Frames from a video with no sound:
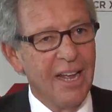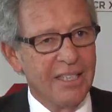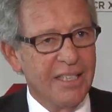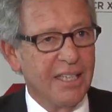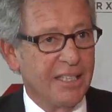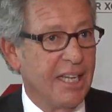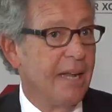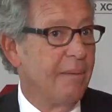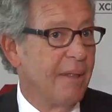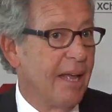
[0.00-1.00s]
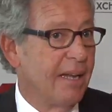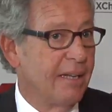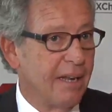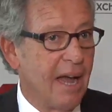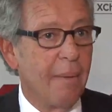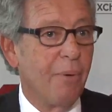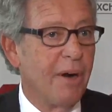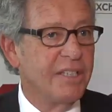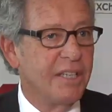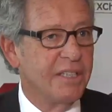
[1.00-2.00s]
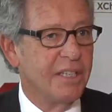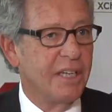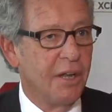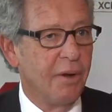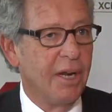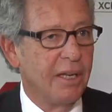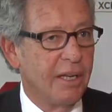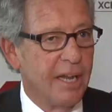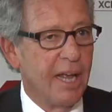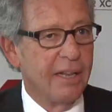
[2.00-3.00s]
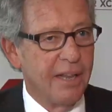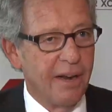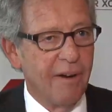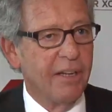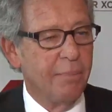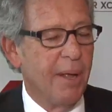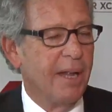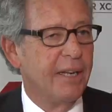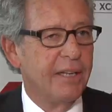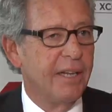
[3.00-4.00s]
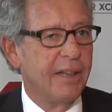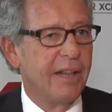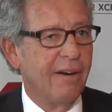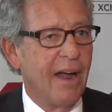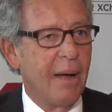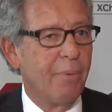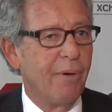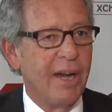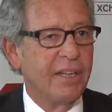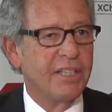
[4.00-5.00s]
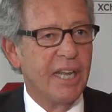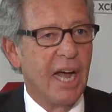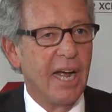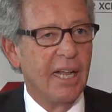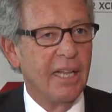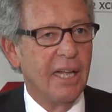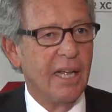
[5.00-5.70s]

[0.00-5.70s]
It's a team that operates as a unit, yet they're independent in their operating style.